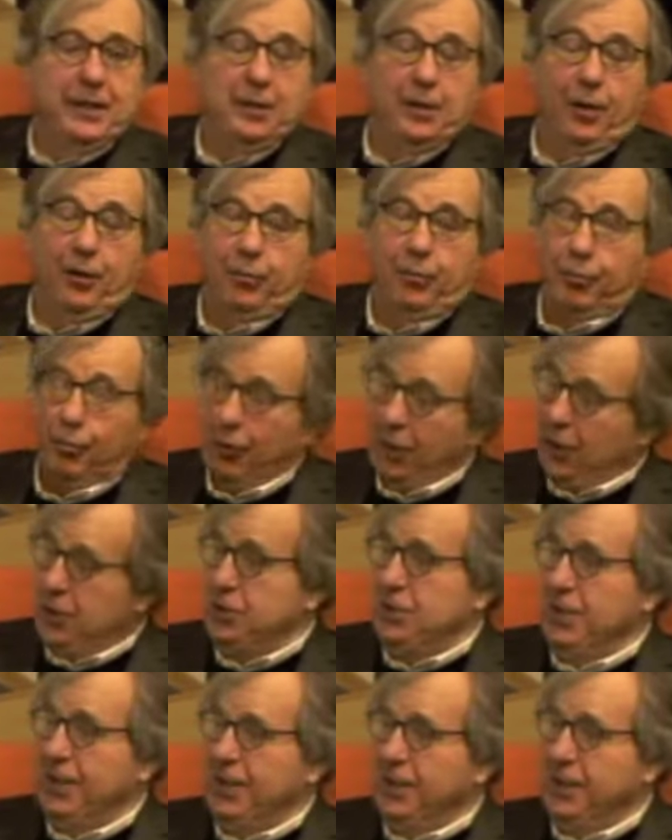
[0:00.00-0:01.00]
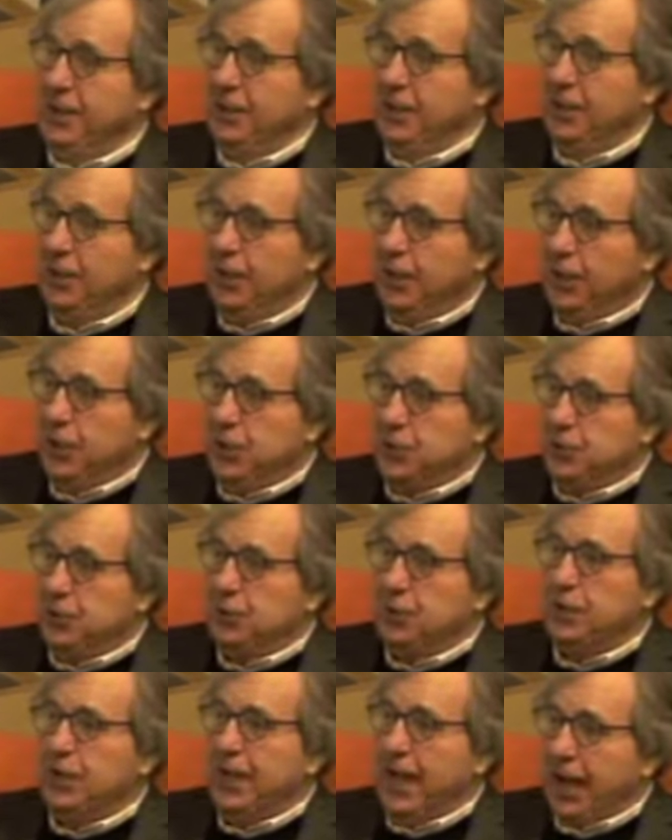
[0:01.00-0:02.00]
of Washington
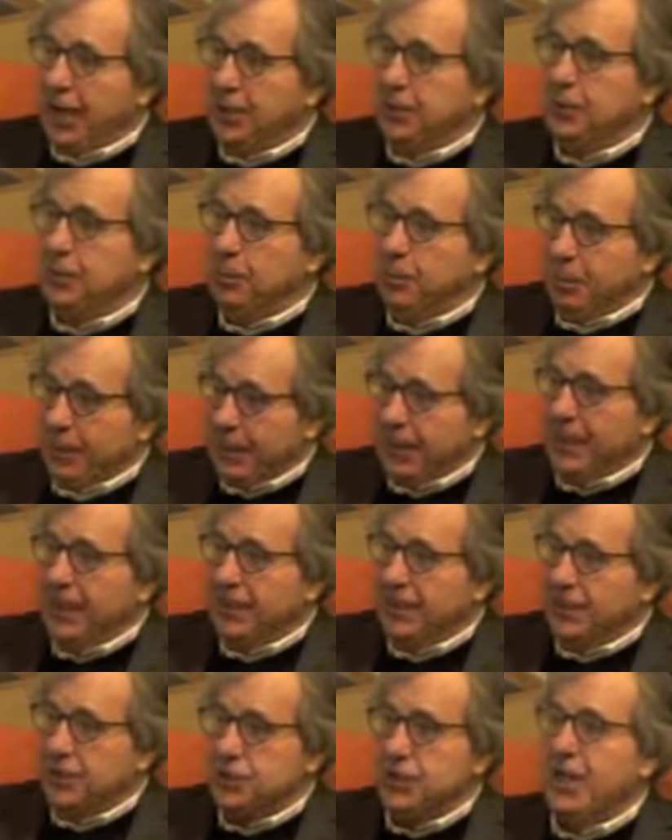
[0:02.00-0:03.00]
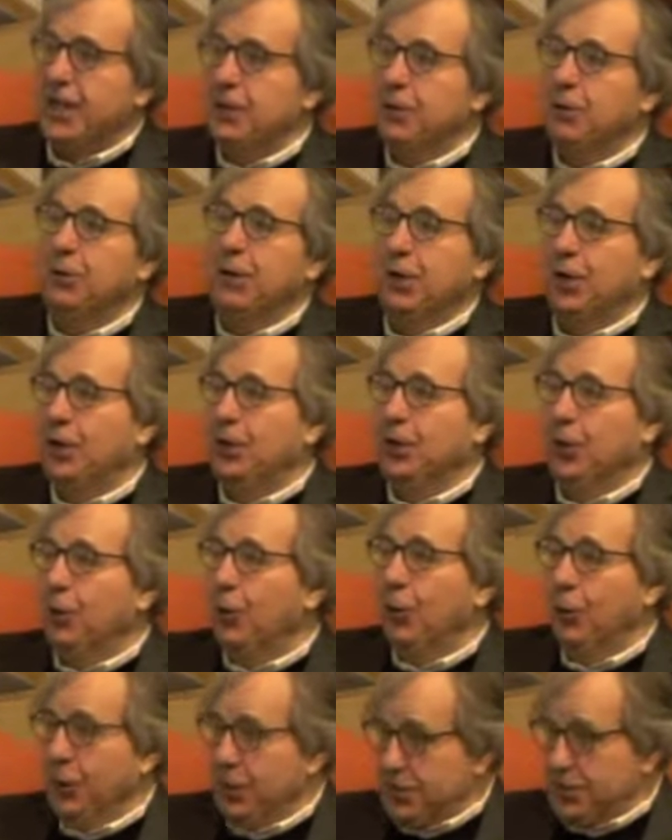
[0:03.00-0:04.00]
should not be the general on the
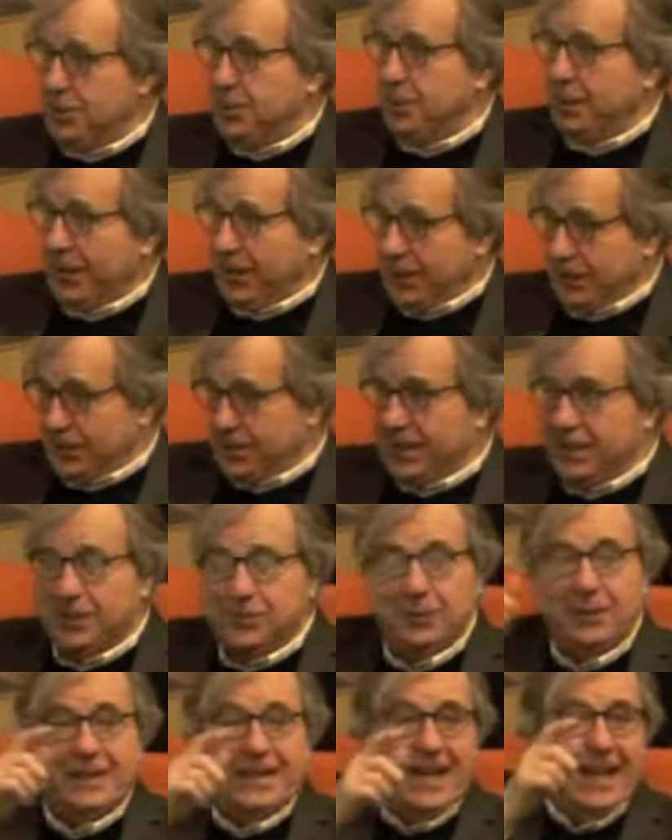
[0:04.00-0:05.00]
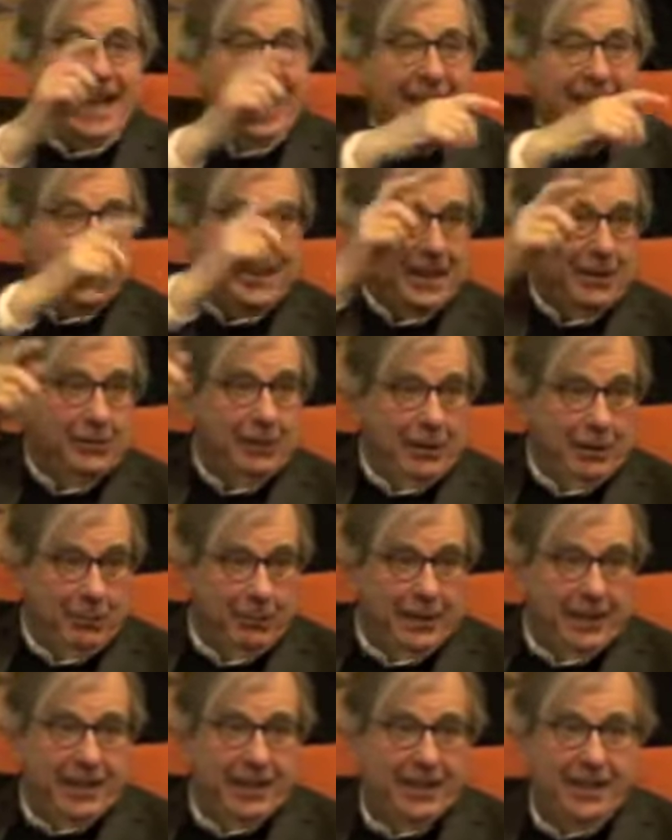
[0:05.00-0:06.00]
horse, because that's what they had
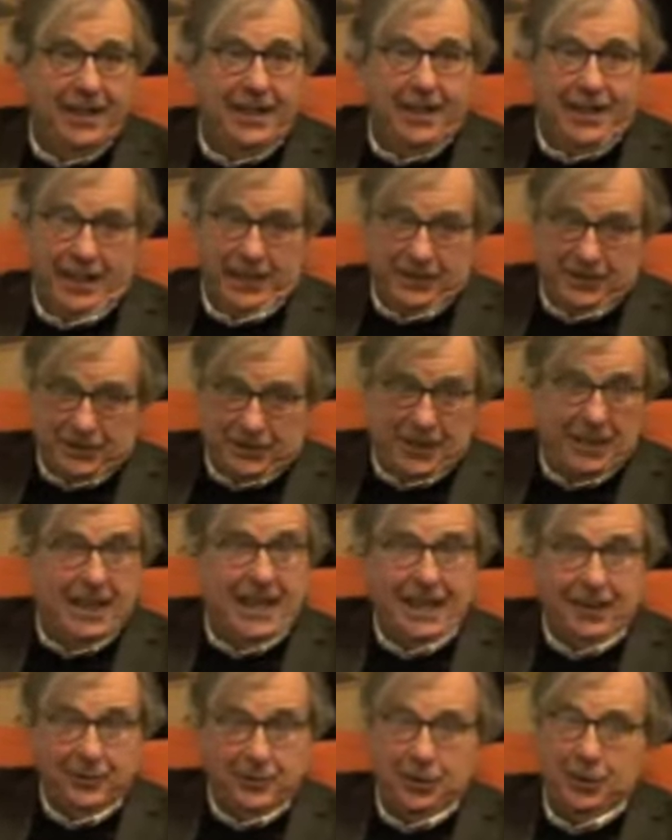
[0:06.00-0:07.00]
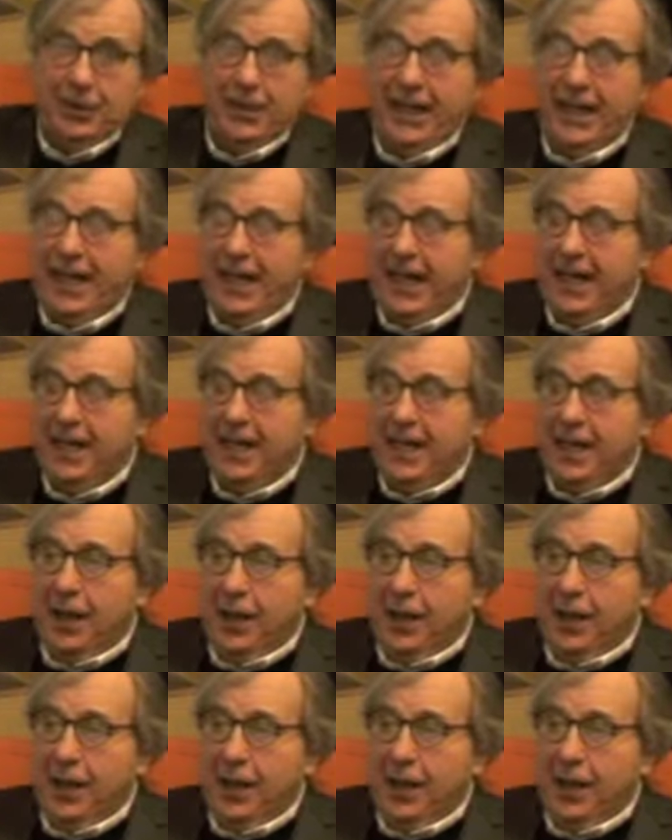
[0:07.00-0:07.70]
everywhere and still have today,